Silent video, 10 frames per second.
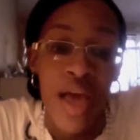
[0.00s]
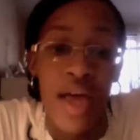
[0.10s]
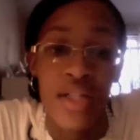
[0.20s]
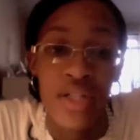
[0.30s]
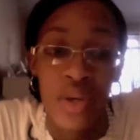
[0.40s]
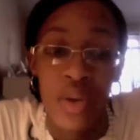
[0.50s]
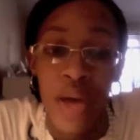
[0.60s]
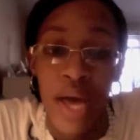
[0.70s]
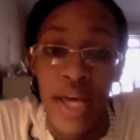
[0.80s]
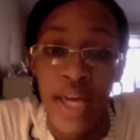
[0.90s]
And so
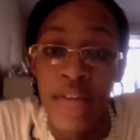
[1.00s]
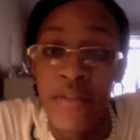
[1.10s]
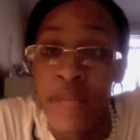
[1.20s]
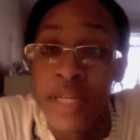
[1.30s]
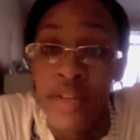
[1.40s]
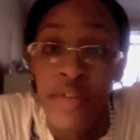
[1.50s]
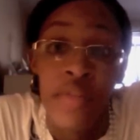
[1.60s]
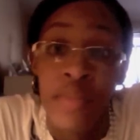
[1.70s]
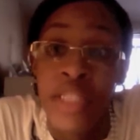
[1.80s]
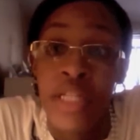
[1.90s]
I've given
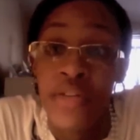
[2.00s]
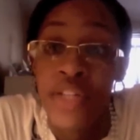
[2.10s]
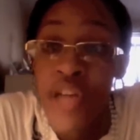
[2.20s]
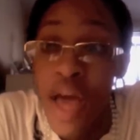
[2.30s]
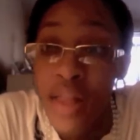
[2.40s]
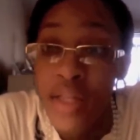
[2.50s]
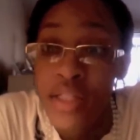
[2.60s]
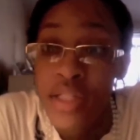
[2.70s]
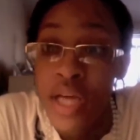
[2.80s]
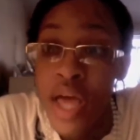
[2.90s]
myself a
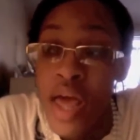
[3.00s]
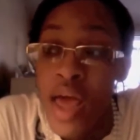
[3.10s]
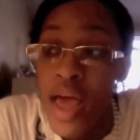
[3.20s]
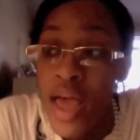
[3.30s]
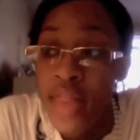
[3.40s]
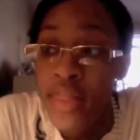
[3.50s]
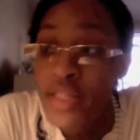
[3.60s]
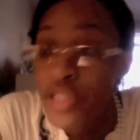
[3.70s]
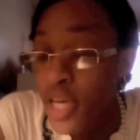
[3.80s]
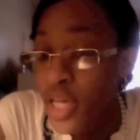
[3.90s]
challenge. And
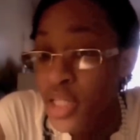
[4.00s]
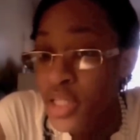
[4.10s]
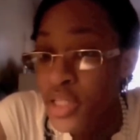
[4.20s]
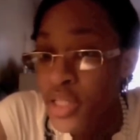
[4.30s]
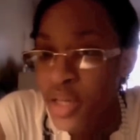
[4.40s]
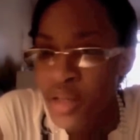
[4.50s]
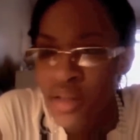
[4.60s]
this challenge,